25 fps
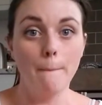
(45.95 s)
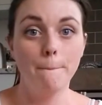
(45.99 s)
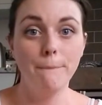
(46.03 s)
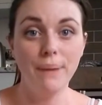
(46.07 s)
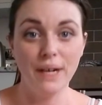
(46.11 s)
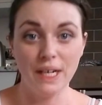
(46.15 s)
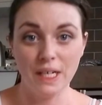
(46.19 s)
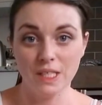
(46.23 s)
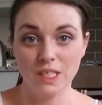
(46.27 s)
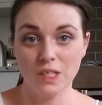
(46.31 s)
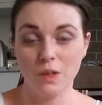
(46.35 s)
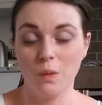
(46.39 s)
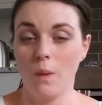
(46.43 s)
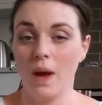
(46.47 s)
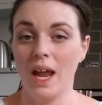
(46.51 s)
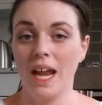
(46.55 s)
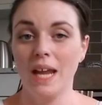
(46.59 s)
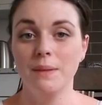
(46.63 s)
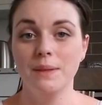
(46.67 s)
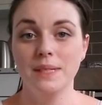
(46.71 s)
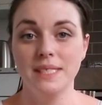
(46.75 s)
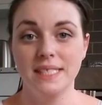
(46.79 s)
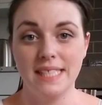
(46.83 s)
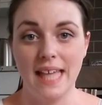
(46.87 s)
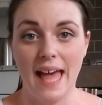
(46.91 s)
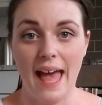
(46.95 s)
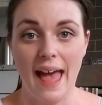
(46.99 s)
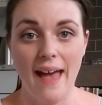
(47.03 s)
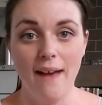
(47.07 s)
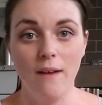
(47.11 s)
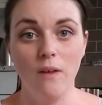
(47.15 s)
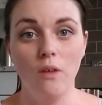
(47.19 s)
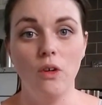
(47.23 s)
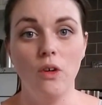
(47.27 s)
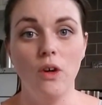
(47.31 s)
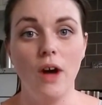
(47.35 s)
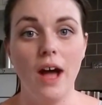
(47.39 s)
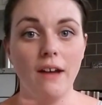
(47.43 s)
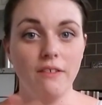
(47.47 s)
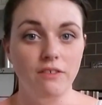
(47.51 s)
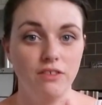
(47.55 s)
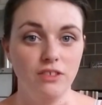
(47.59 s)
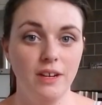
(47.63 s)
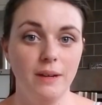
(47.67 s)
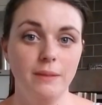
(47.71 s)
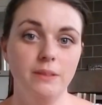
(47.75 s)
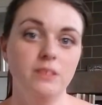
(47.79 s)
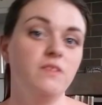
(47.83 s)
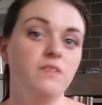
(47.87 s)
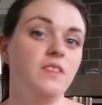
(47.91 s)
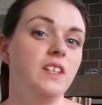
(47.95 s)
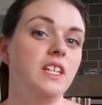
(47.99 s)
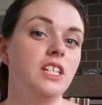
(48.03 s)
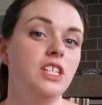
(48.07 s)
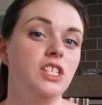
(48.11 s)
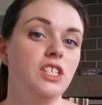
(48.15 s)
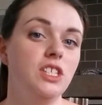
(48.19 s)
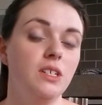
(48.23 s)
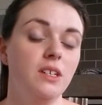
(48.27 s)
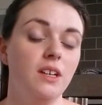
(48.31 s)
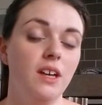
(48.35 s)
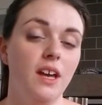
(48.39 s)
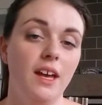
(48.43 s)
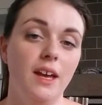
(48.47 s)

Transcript: But while I was there, or after I was finished